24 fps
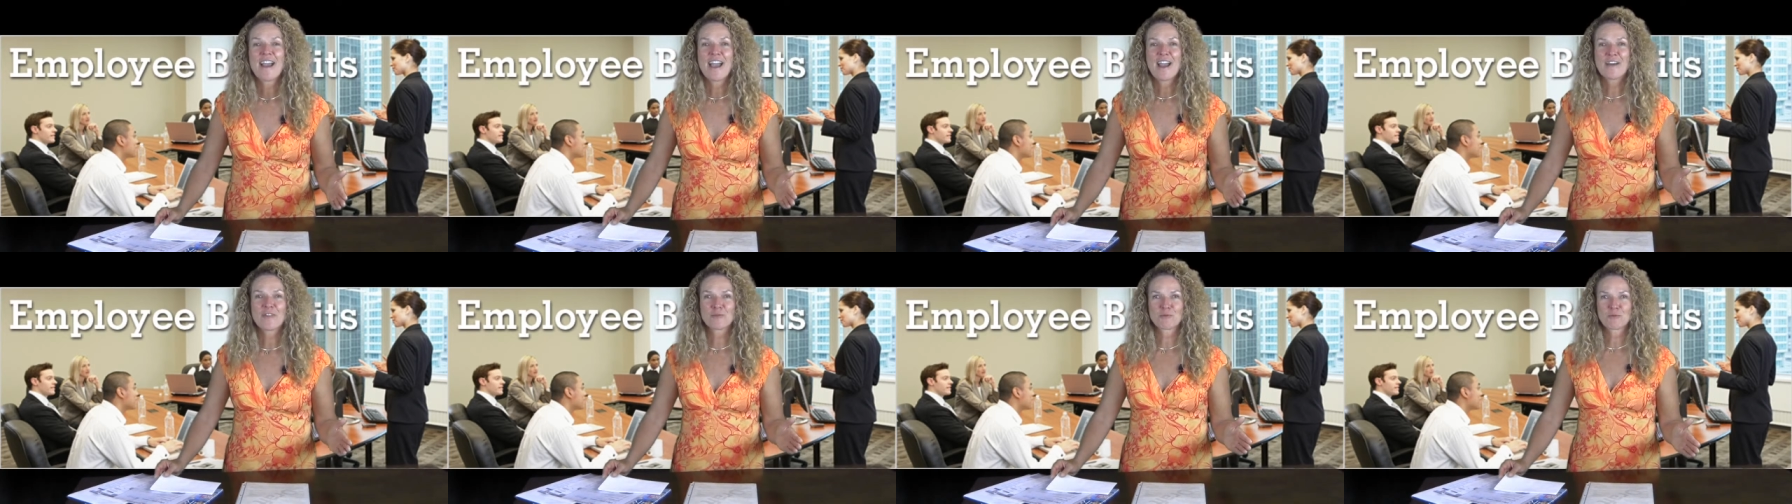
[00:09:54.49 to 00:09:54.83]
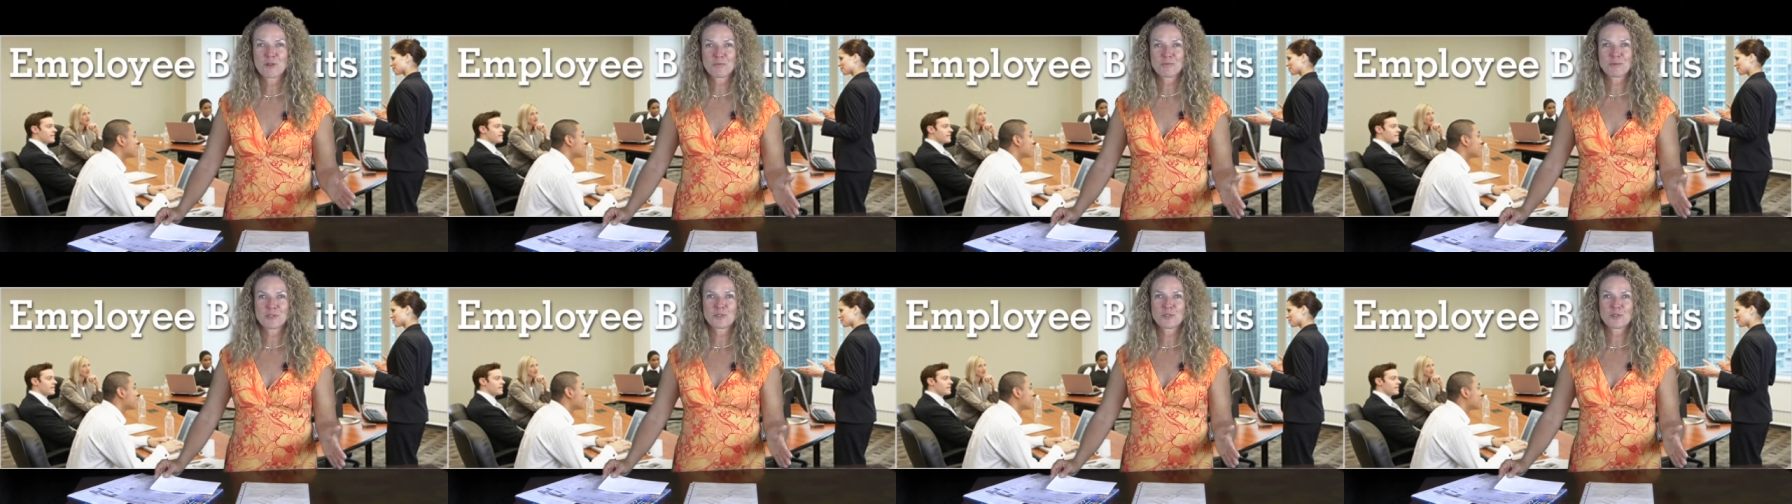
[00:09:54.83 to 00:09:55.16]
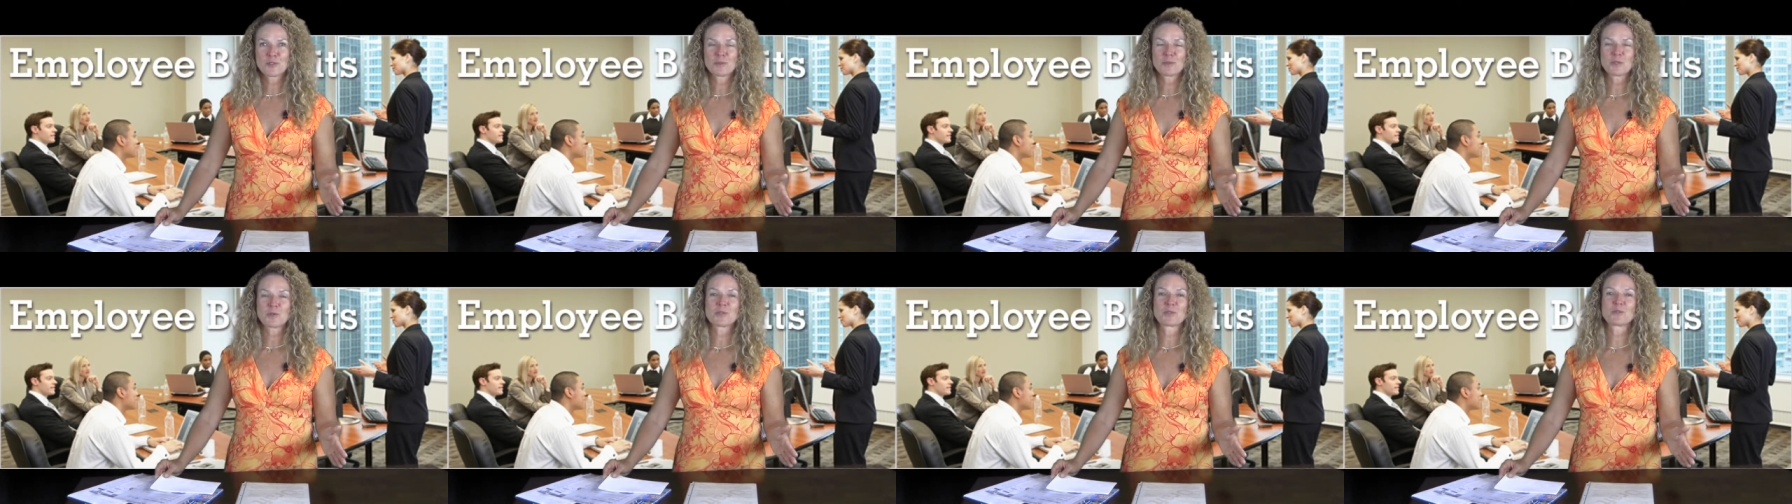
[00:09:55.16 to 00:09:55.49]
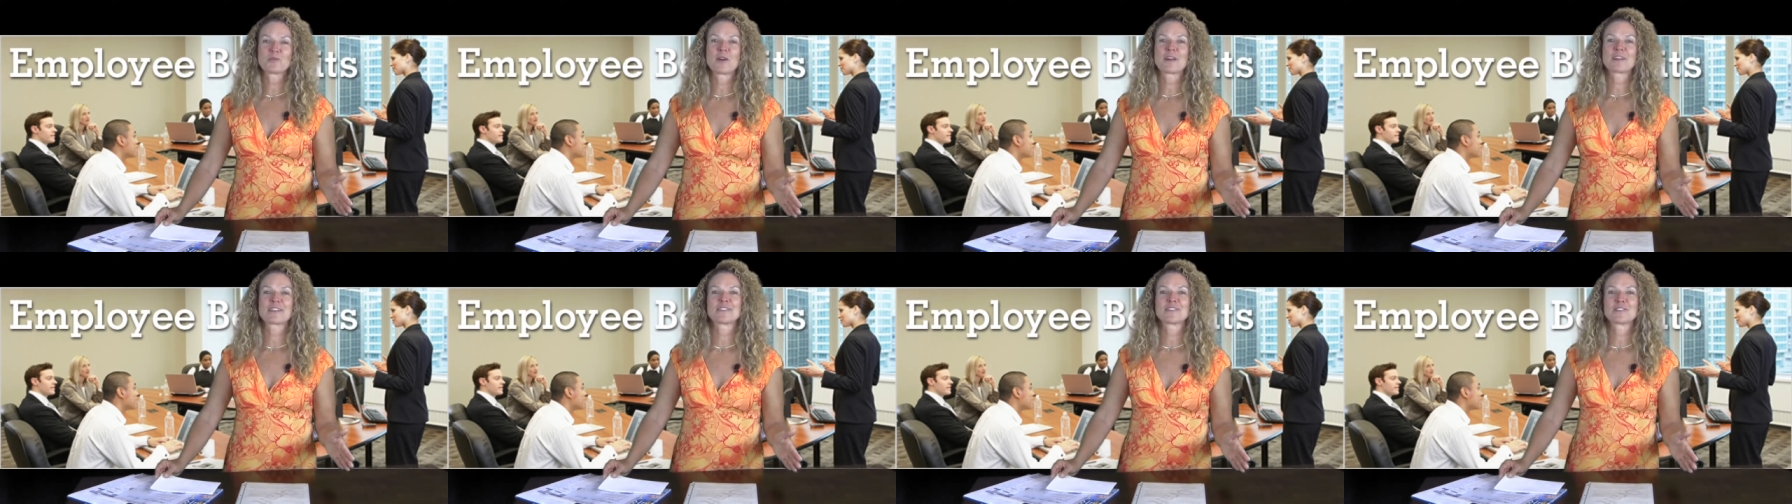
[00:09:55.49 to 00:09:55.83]
and the rumble strips was
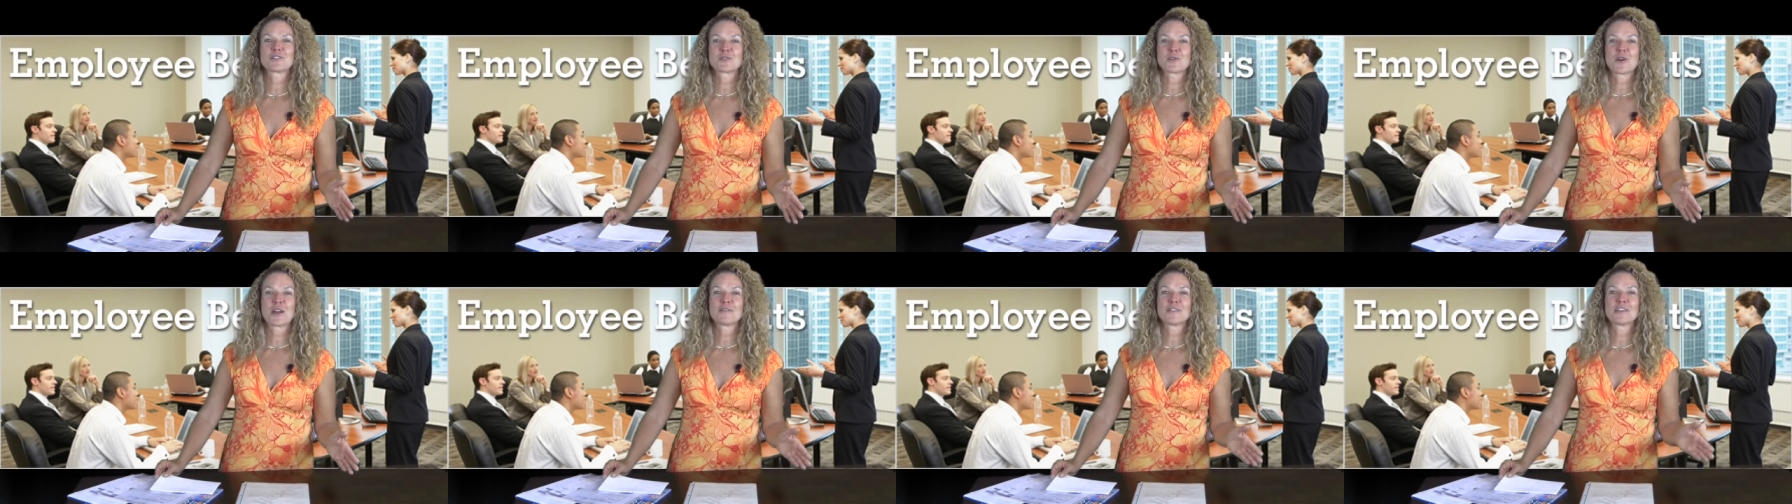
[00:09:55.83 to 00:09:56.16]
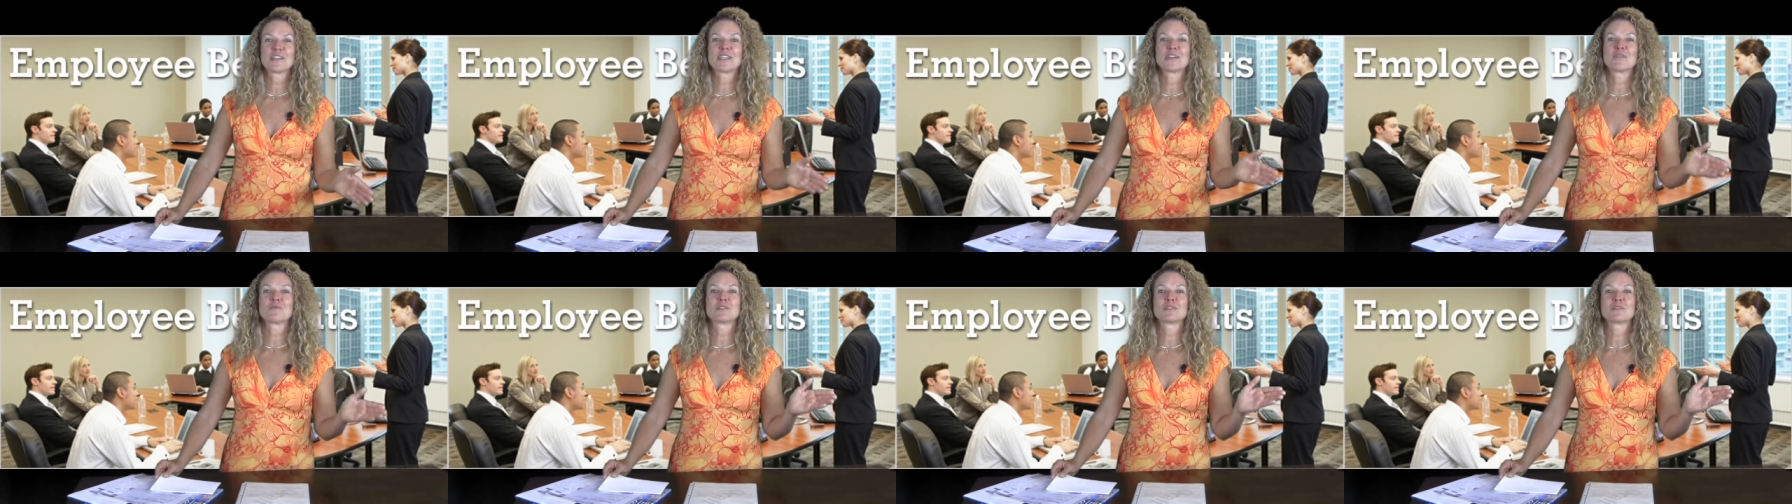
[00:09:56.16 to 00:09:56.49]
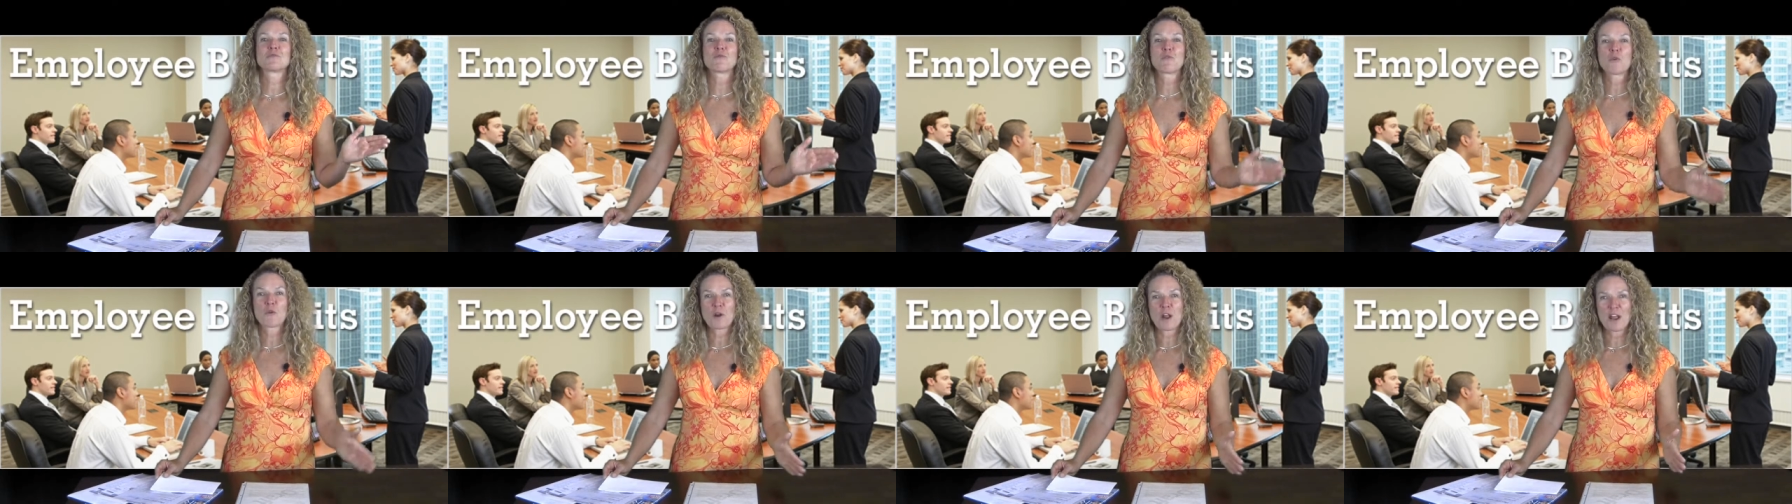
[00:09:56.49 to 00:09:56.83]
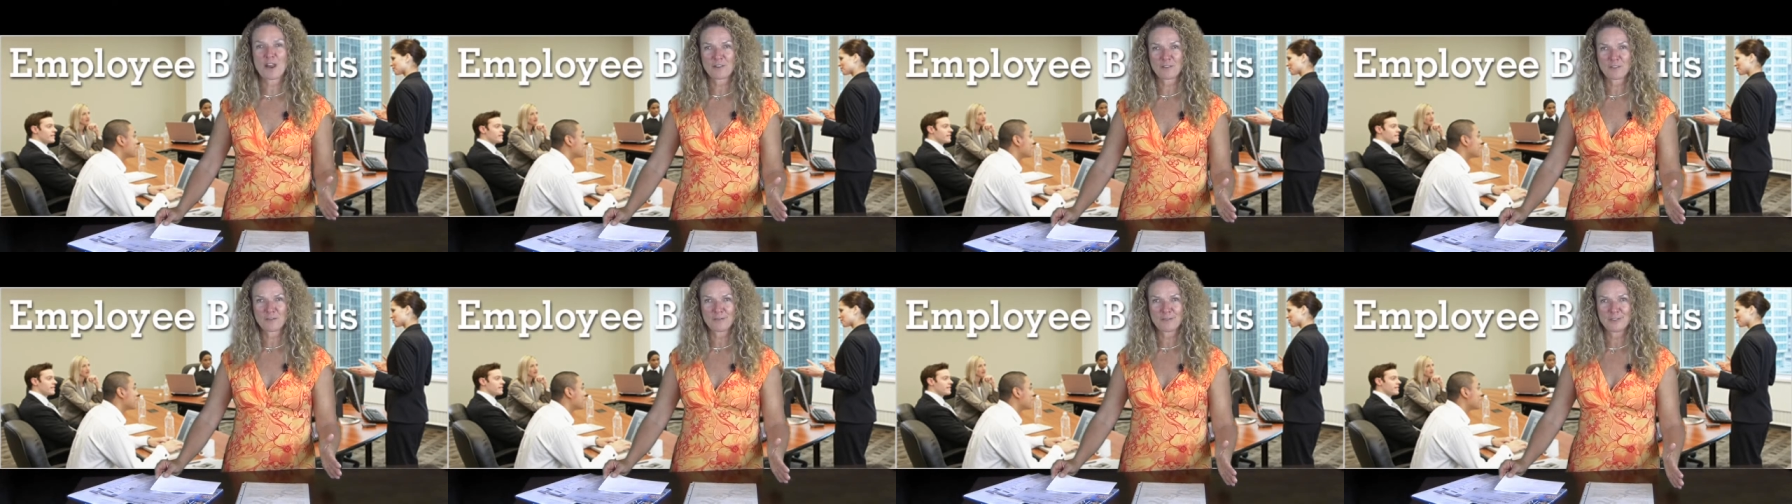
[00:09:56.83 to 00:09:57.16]
reckless driving and it was
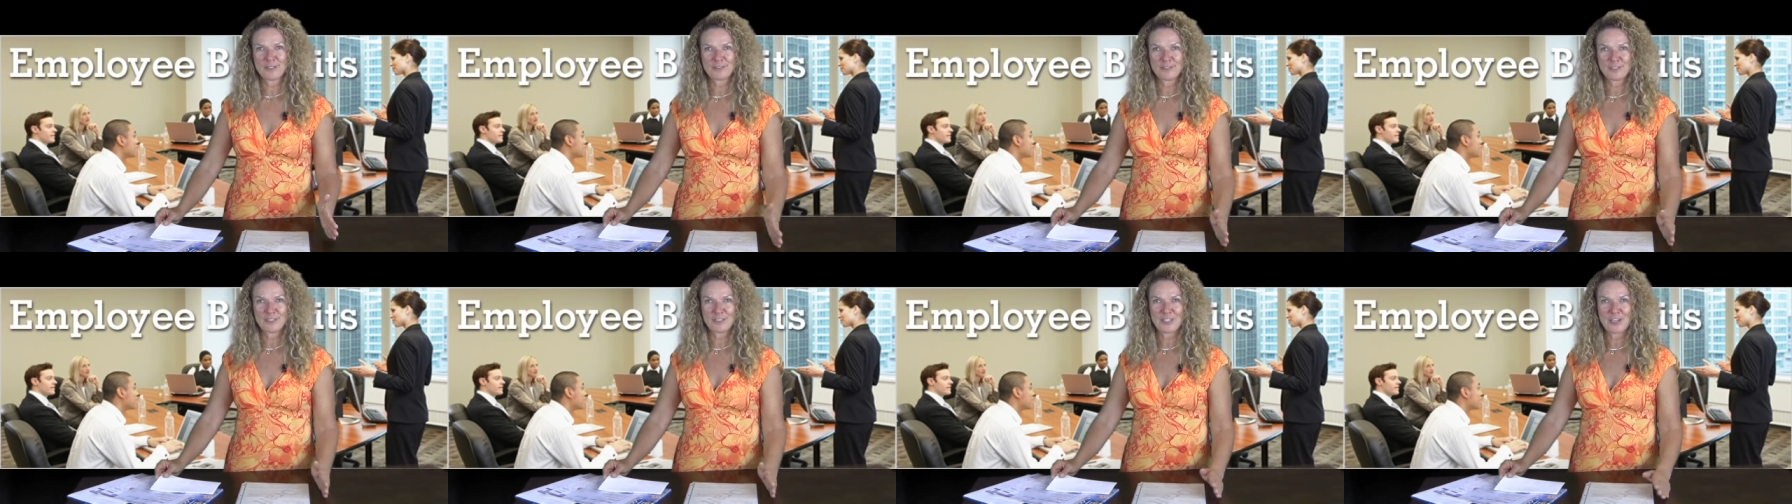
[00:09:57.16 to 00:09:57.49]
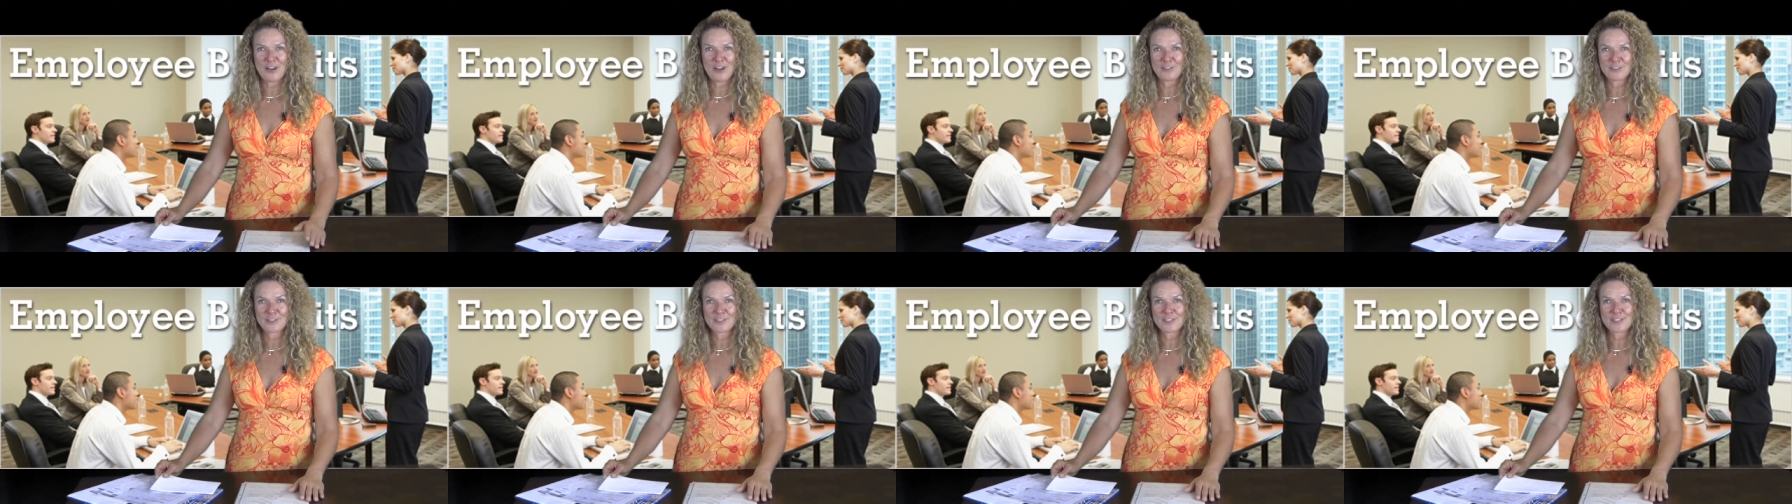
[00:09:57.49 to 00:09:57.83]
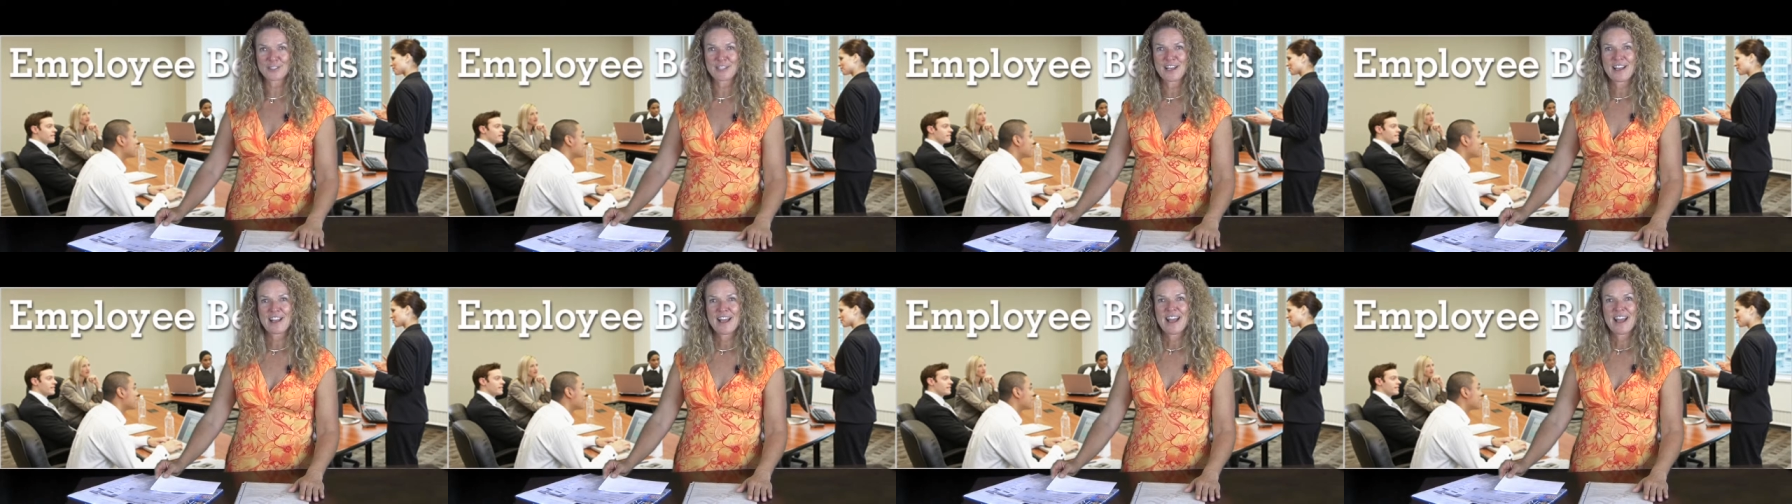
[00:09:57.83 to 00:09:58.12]
$450.